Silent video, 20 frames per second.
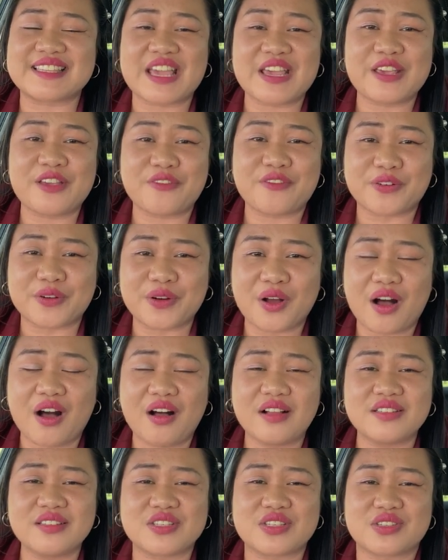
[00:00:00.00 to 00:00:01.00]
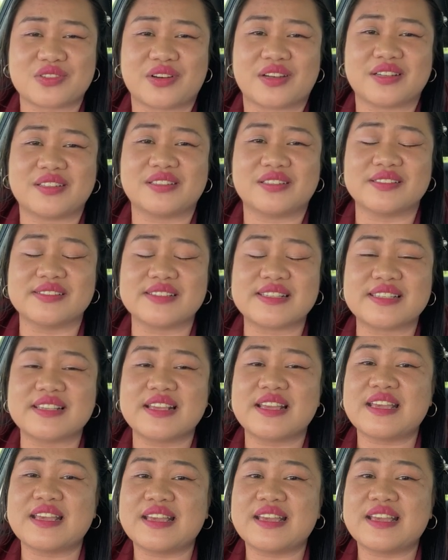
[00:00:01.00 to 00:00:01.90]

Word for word: Thank you for all the struggles.